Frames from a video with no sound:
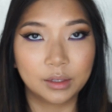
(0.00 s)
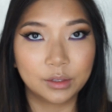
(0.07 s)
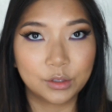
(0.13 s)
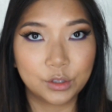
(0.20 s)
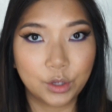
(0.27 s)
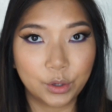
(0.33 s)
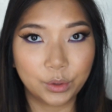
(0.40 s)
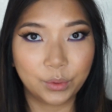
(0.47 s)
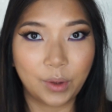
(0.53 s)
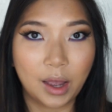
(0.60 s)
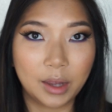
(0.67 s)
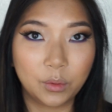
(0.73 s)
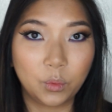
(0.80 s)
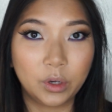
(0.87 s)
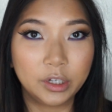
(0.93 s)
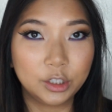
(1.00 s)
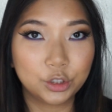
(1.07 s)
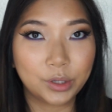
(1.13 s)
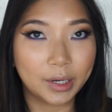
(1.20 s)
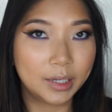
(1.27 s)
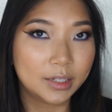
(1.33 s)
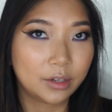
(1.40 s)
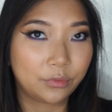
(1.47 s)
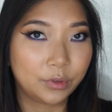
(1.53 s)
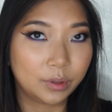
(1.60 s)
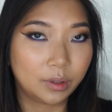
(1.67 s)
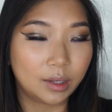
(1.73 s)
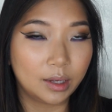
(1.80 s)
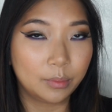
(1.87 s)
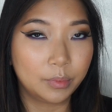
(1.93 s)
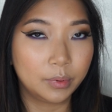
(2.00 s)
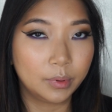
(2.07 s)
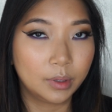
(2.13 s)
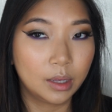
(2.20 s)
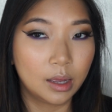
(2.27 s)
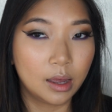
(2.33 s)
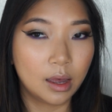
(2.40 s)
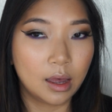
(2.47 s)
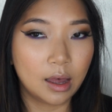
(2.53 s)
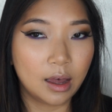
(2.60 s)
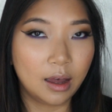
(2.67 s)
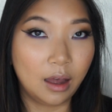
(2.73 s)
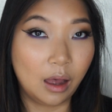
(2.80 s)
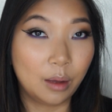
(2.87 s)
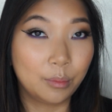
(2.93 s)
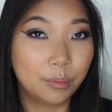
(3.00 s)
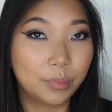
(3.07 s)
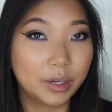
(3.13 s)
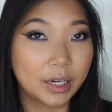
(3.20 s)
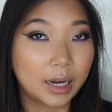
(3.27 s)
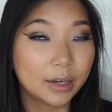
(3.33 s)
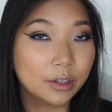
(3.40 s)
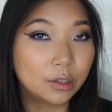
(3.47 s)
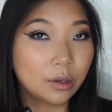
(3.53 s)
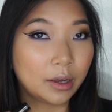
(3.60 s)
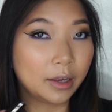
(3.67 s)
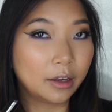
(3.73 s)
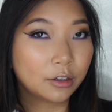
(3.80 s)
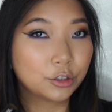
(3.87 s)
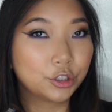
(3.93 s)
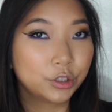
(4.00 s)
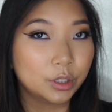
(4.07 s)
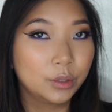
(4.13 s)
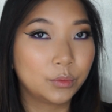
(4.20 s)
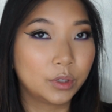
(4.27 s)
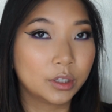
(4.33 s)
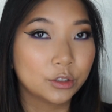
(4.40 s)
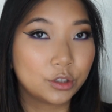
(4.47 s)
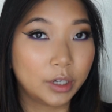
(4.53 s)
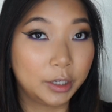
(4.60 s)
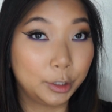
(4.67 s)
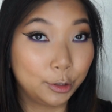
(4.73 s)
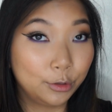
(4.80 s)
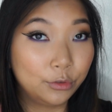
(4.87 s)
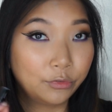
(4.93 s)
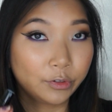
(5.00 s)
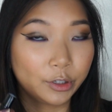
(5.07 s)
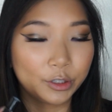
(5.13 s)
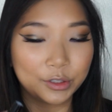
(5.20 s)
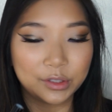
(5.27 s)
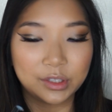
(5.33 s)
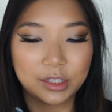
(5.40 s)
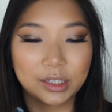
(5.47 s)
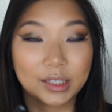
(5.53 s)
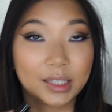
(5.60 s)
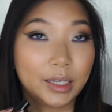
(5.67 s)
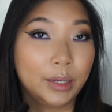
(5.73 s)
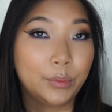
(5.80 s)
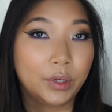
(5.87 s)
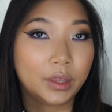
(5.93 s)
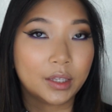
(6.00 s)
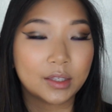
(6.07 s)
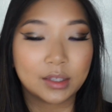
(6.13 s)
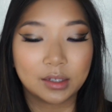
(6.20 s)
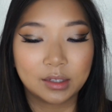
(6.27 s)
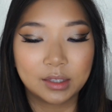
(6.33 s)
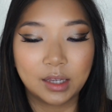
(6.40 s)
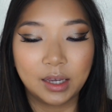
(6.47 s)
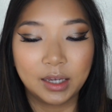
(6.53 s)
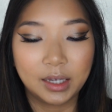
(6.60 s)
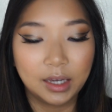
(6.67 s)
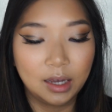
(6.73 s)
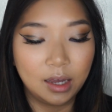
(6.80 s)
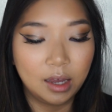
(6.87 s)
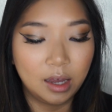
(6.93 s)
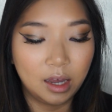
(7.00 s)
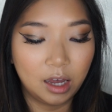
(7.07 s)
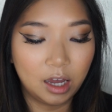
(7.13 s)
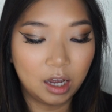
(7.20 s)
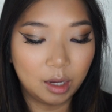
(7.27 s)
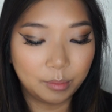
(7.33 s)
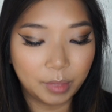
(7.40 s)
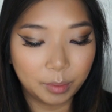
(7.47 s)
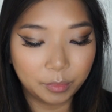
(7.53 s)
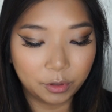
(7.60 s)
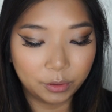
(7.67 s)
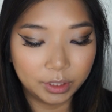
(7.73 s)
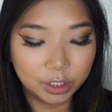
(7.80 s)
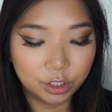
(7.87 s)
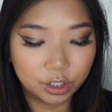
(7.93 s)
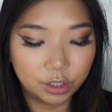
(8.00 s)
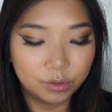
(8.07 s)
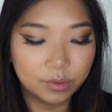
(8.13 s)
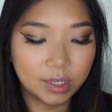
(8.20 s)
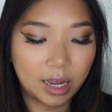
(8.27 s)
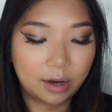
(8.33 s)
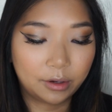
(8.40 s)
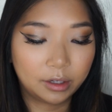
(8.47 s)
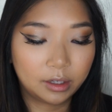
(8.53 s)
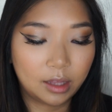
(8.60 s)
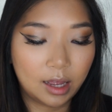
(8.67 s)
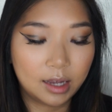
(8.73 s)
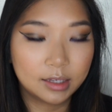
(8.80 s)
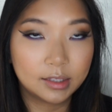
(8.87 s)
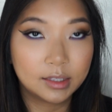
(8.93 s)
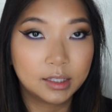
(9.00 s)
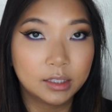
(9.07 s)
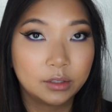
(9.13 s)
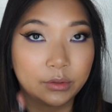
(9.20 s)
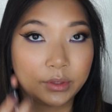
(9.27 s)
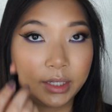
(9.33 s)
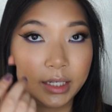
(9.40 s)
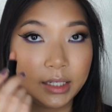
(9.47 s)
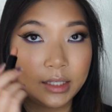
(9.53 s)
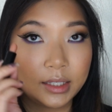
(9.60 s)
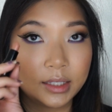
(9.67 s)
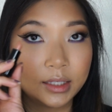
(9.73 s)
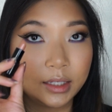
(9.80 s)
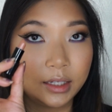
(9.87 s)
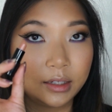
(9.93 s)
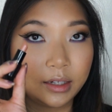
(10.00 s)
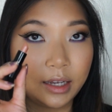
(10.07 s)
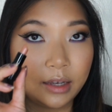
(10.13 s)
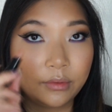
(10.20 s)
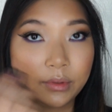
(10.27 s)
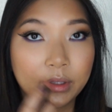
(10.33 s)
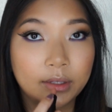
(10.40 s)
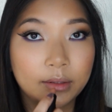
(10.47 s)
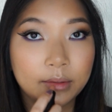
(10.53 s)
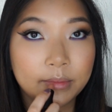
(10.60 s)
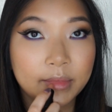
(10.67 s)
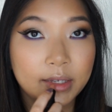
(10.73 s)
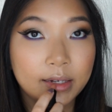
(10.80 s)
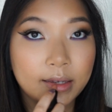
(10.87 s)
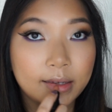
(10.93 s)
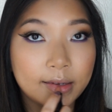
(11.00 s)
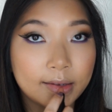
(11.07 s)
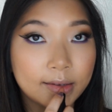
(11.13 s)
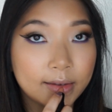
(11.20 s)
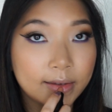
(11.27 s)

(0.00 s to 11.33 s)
So I want to try a different lip, but I actually want to try nude first to see what this looks like. I'm going to use Hourglass Grace, and I have a little mini